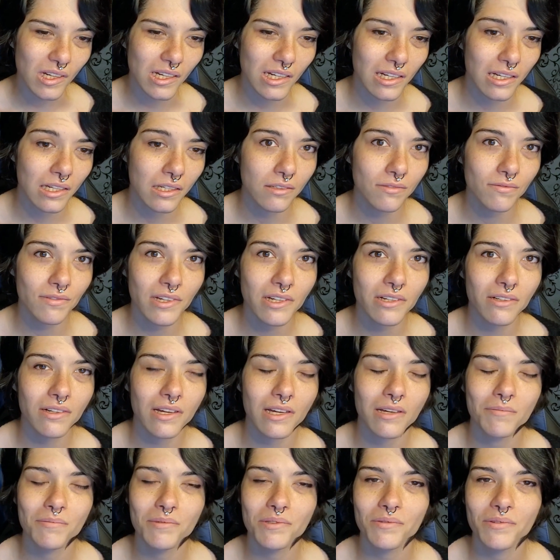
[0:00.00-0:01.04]
And video
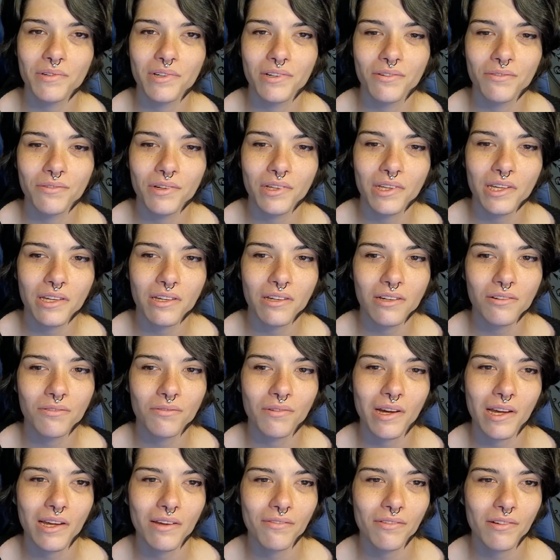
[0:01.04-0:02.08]
games were a really good
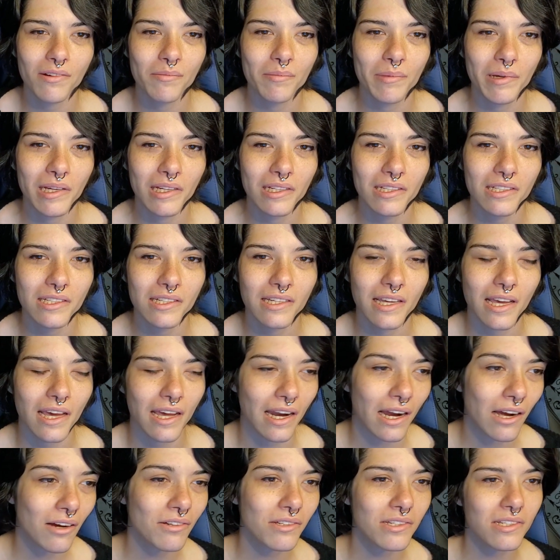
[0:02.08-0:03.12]
way for me to get
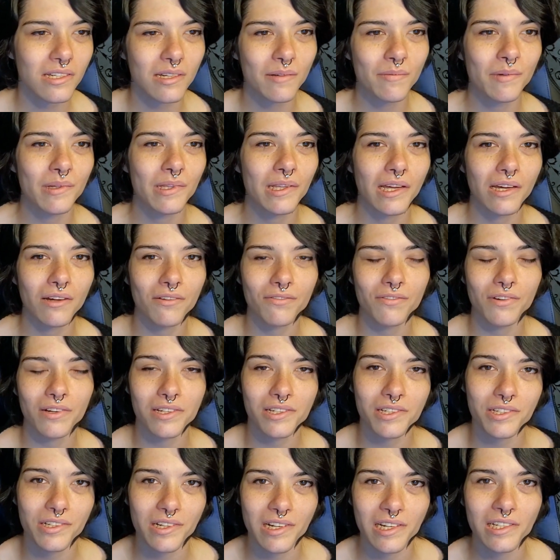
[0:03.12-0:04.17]
out some of that
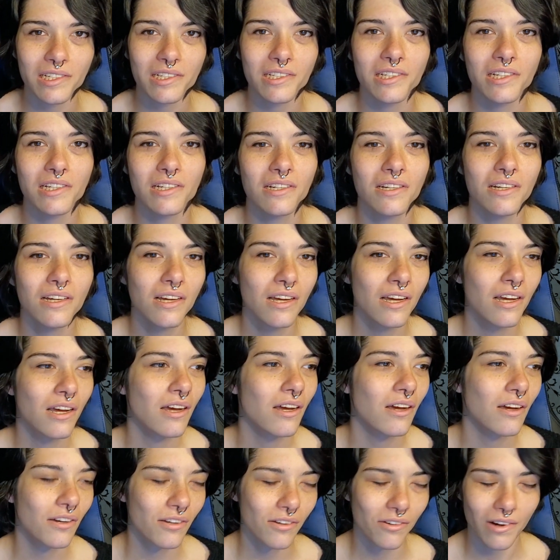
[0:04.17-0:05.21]
frustration,
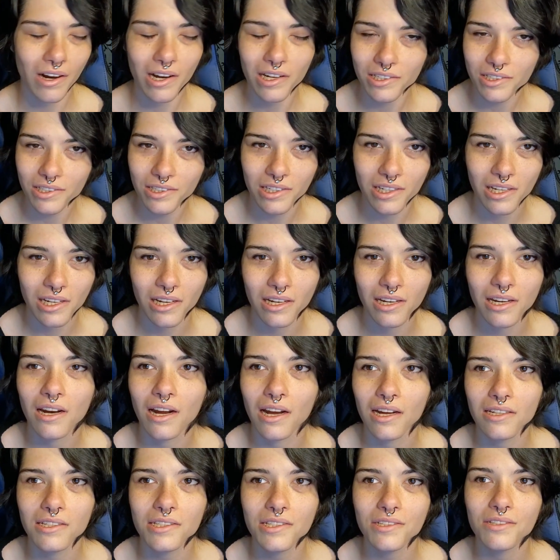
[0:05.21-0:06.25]
aggression, and
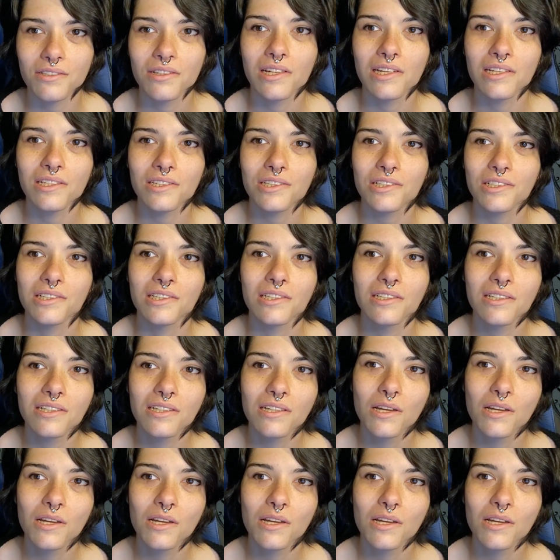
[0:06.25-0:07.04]
isolation.